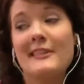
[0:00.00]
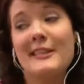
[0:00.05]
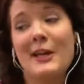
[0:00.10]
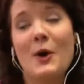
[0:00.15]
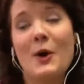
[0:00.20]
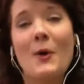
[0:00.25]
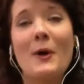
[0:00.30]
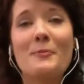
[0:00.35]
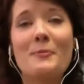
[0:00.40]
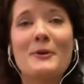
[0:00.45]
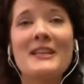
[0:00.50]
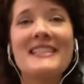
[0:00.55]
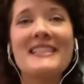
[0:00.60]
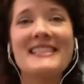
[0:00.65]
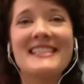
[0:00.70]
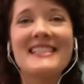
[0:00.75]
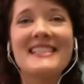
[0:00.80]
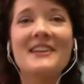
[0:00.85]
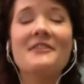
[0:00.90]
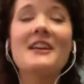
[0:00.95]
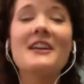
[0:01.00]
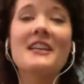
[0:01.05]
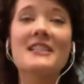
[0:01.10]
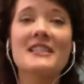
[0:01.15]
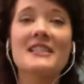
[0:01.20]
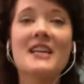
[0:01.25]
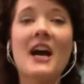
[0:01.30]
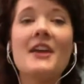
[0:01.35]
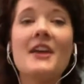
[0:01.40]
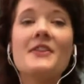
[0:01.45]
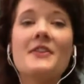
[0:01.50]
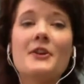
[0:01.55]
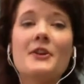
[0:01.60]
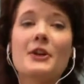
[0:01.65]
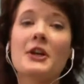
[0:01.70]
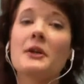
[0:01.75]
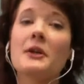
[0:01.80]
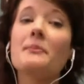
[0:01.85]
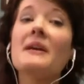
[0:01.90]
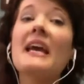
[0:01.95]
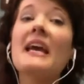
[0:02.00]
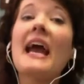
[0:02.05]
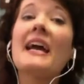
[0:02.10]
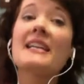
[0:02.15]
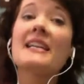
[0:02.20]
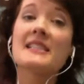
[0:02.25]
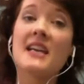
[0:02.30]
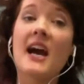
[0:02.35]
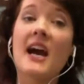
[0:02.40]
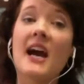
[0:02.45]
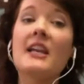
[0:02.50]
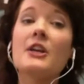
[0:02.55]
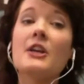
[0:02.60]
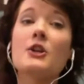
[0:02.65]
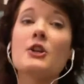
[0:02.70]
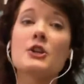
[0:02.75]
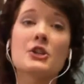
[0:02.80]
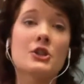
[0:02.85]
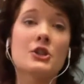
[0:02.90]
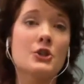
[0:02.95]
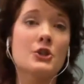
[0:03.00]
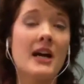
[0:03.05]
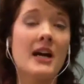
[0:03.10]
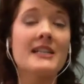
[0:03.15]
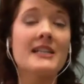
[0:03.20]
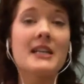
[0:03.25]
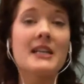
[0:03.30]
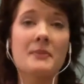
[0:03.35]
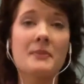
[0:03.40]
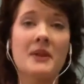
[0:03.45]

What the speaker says: a pretty significant sign that there could be anxiety or stress at